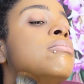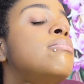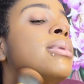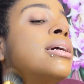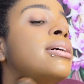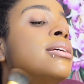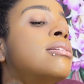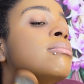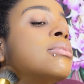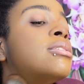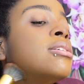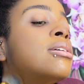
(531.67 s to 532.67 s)
My
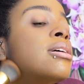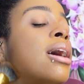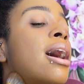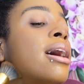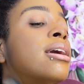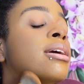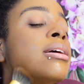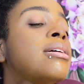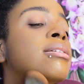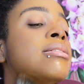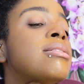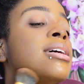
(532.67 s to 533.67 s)
Amazon,
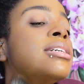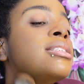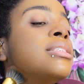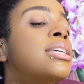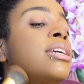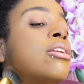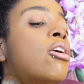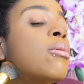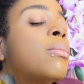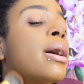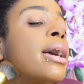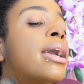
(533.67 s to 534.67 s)
I seen on
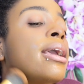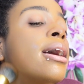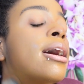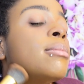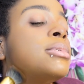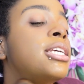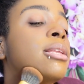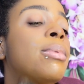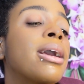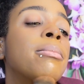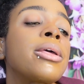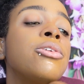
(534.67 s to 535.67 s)
my TD
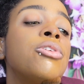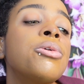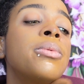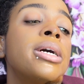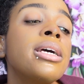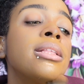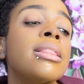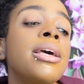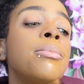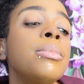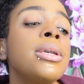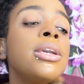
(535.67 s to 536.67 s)
Bank, I'm like, you know what?
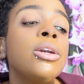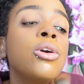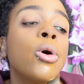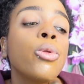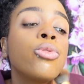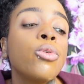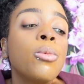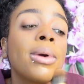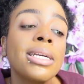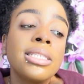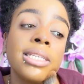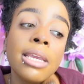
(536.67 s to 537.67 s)
Let me go through
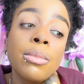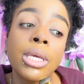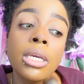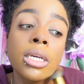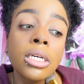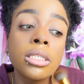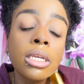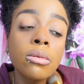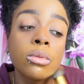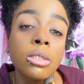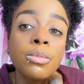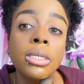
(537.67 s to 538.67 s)
my statement because I
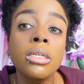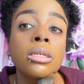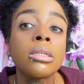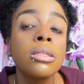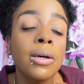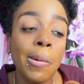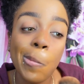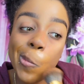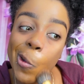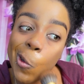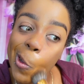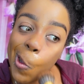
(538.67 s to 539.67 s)
was spending a lot of
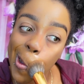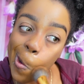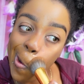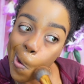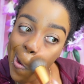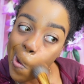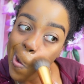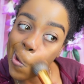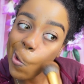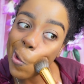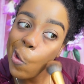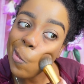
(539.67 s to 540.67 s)
money.
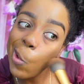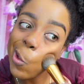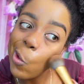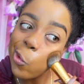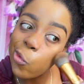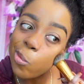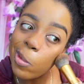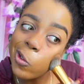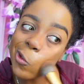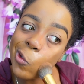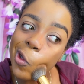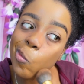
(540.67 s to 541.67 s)
Let me go through my
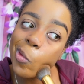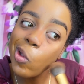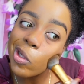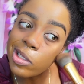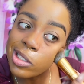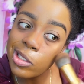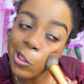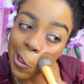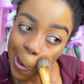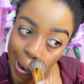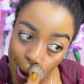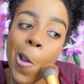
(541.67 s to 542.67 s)
statement and
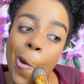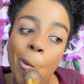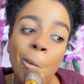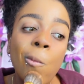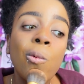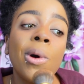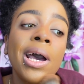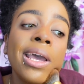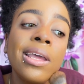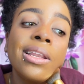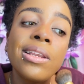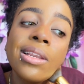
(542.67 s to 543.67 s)
see what